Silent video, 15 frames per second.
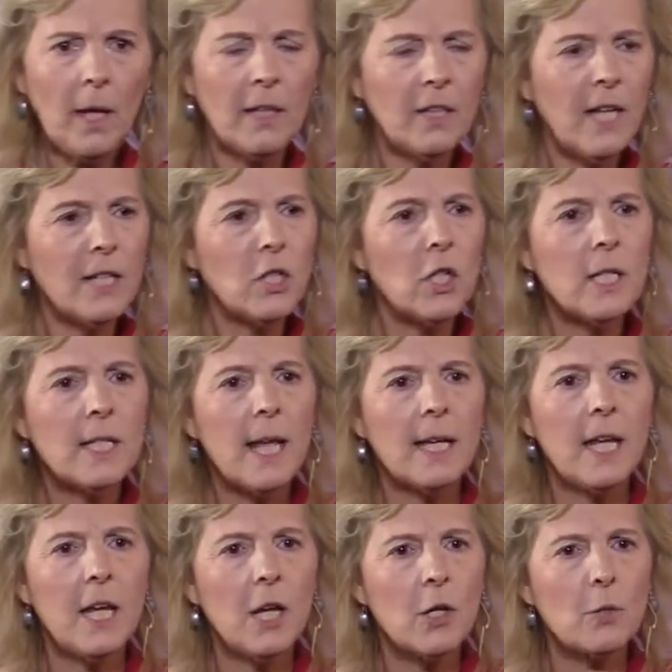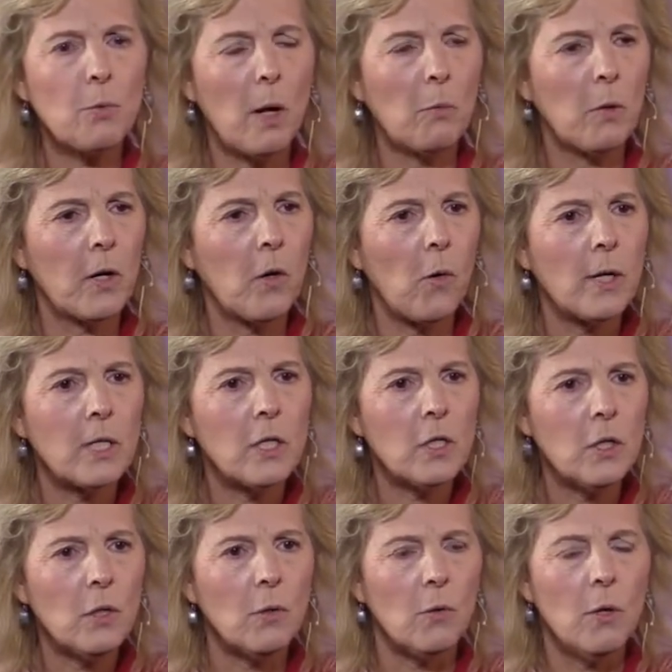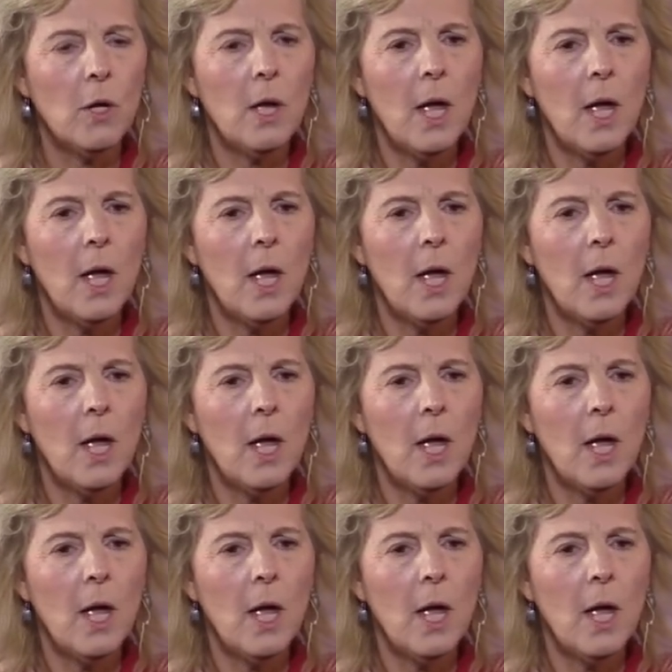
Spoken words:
Then she said, "Here's what we're going to do.